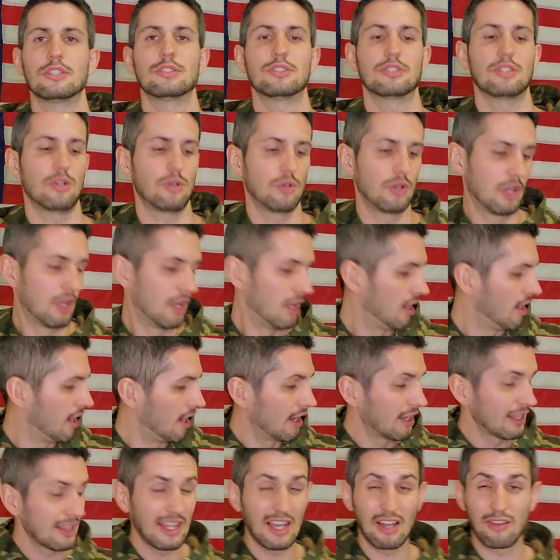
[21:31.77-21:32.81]
So
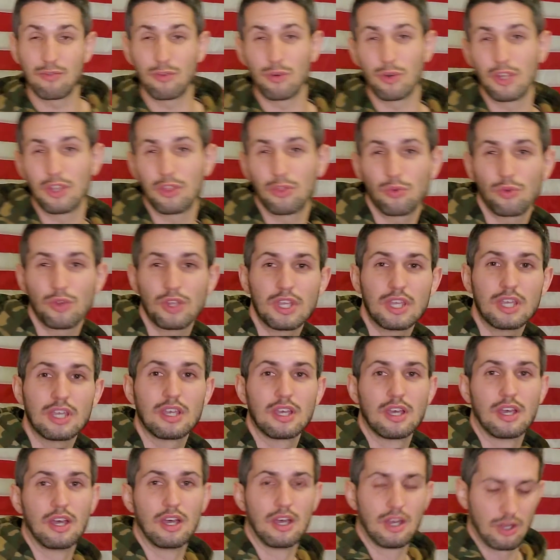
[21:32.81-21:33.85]
Glock 43
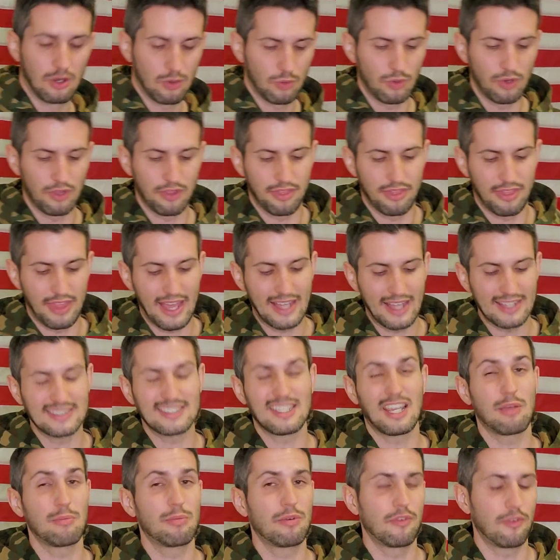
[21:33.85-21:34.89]
with that
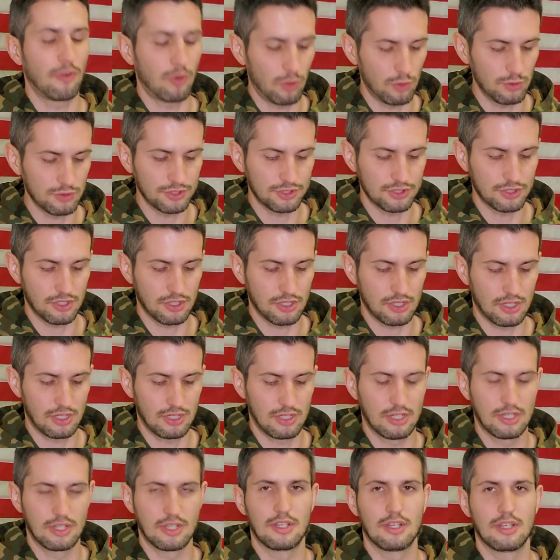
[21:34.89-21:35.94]
type of holster,
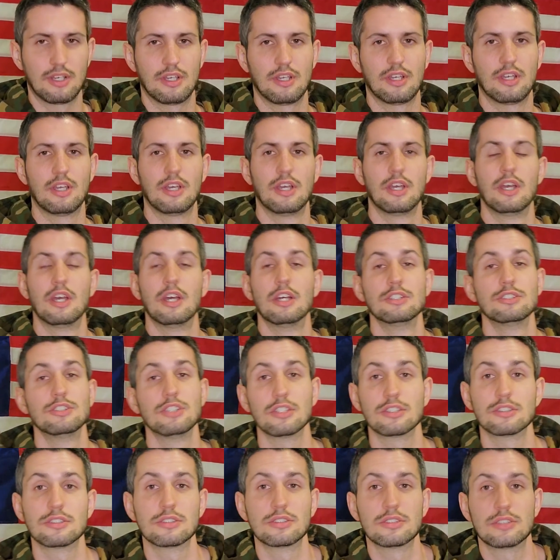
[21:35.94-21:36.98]

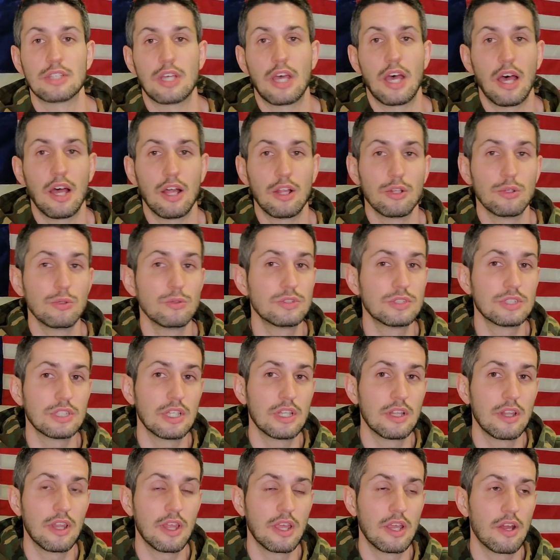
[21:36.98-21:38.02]
just loose
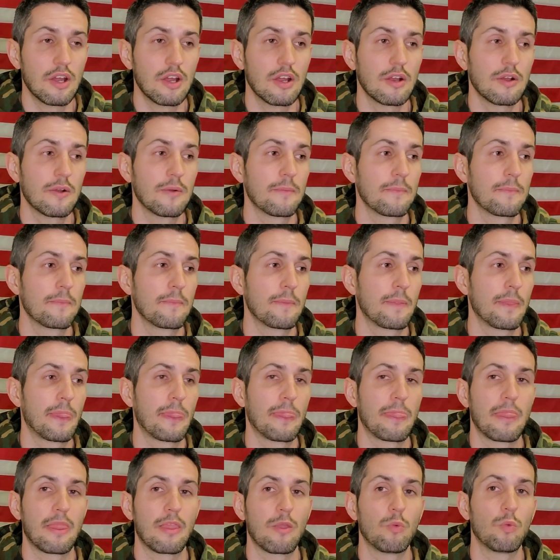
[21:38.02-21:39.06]
in there
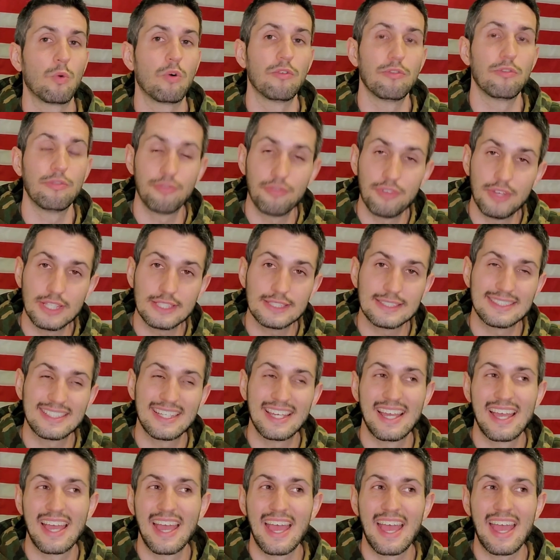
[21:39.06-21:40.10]
will fit,
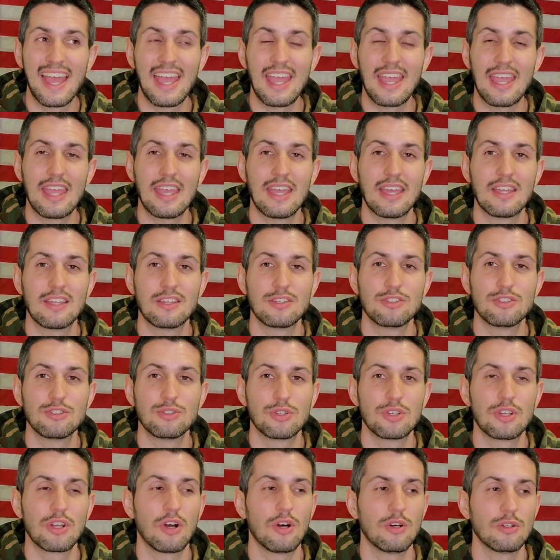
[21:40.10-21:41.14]
and you
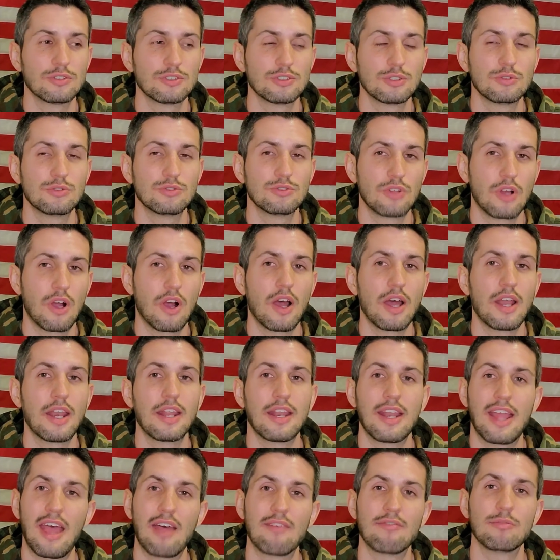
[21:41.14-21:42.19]
could also draw it
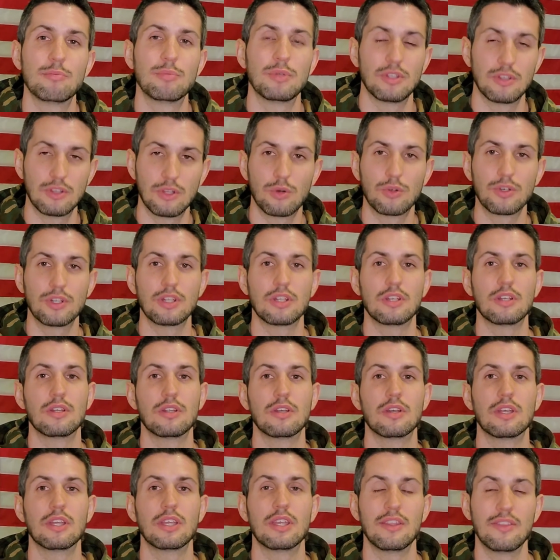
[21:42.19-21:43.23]
and have it be loaded
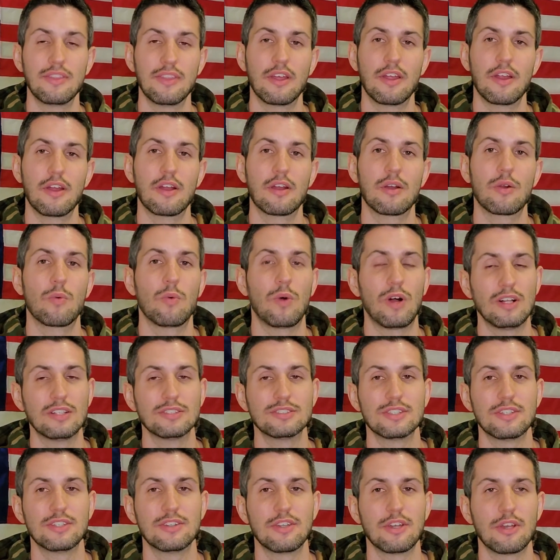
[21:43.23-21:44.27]
in there while
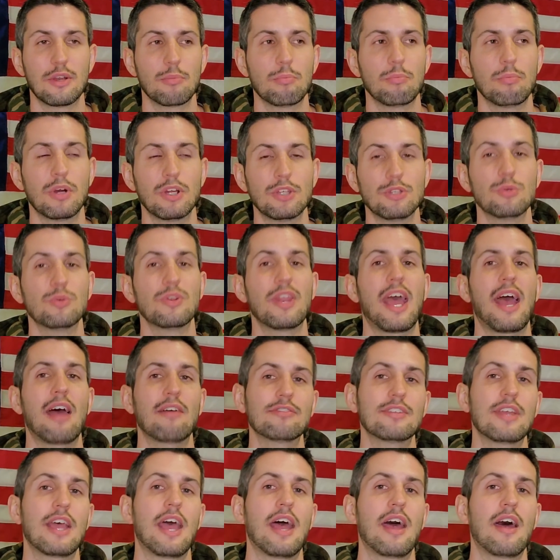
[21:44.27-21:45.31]
it's in there, but you would have
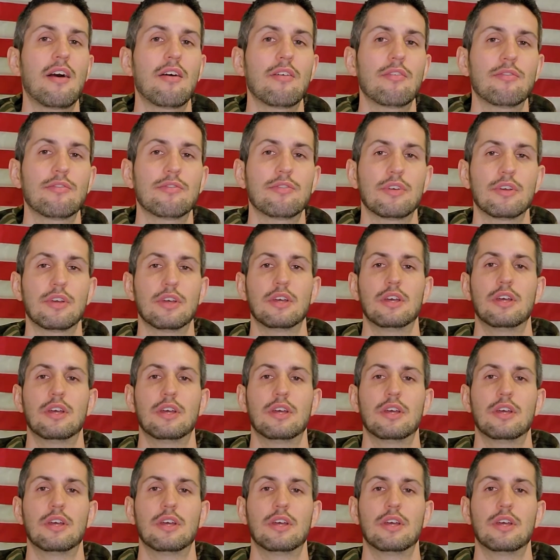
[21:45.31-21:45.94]
to have